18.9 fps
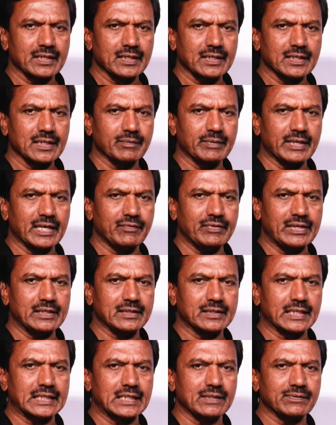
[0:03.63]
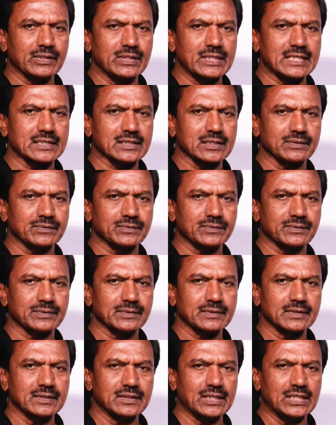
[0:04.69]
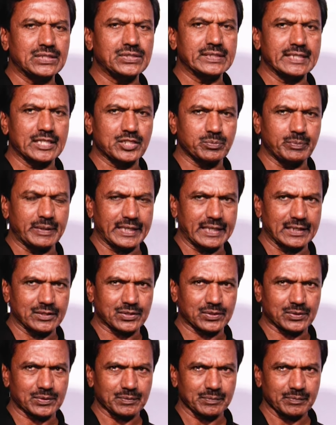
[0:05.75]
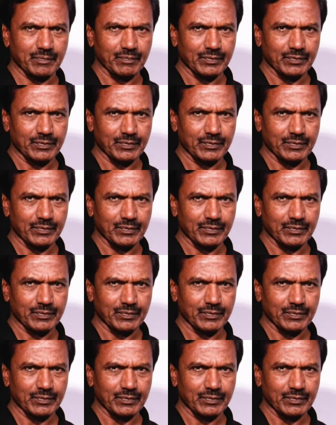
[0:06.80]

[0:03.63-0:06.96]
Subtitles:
I am having 35 years of teaching experience.